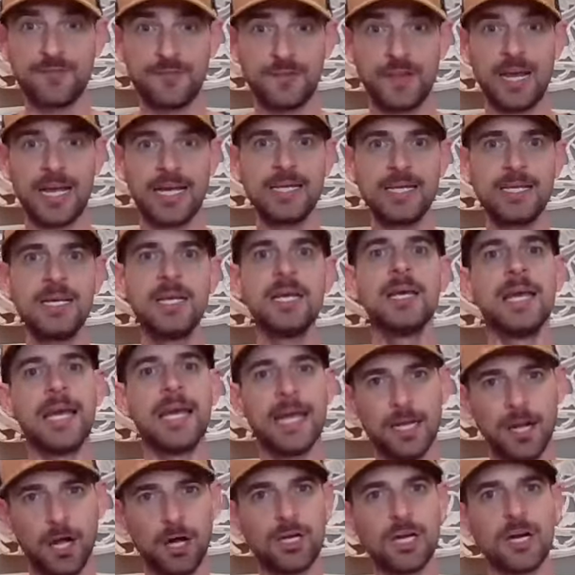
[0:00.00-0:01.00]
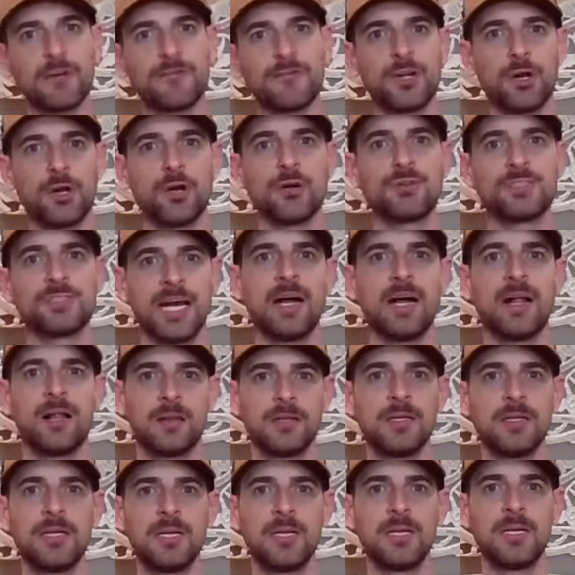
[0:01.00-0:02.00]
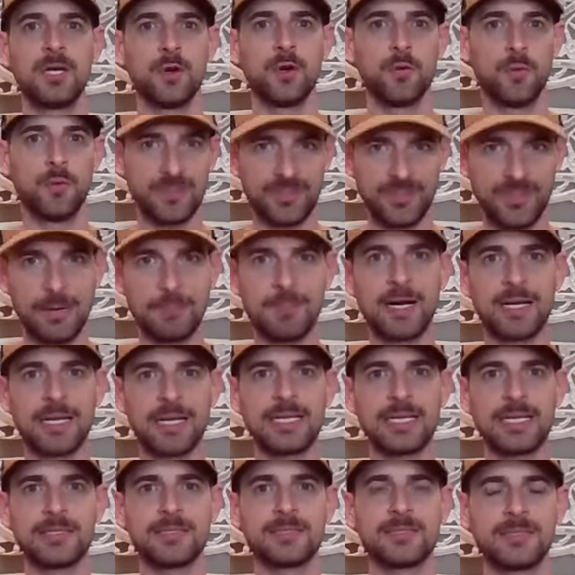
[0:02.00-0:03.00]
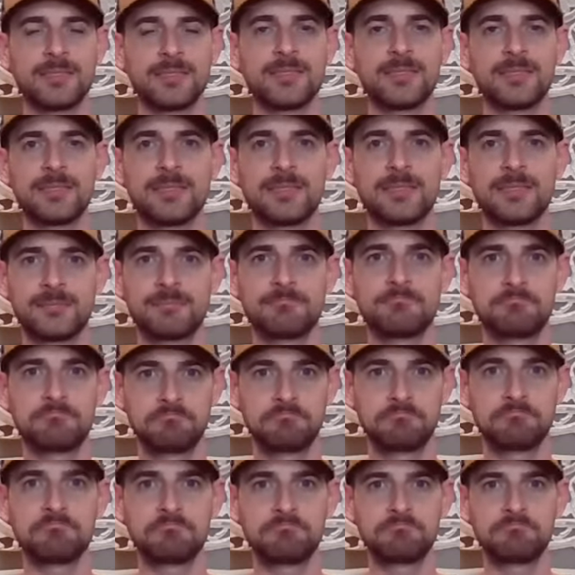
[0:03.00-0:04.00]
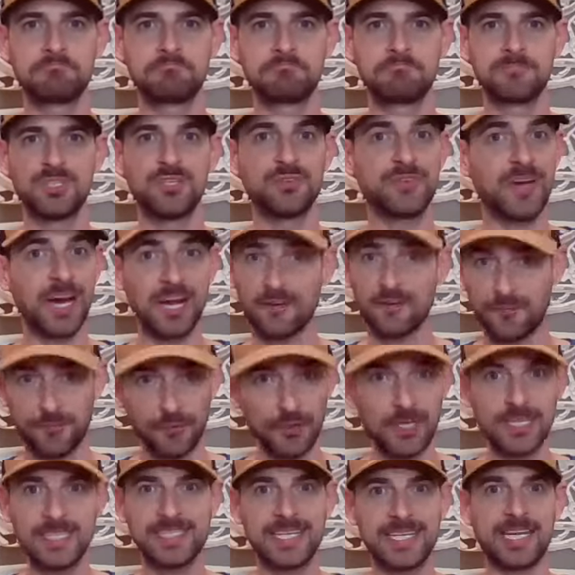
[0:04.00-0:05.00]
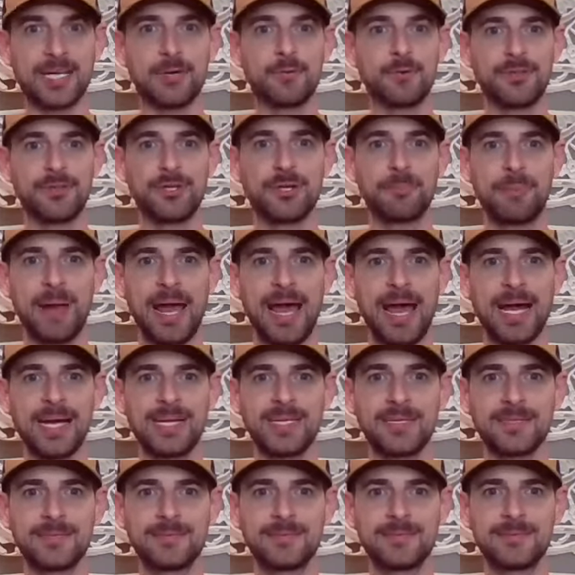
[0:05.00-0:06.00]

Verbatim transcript: flight, and I'll cover your hotel with that money. You got a free ticket with your pack.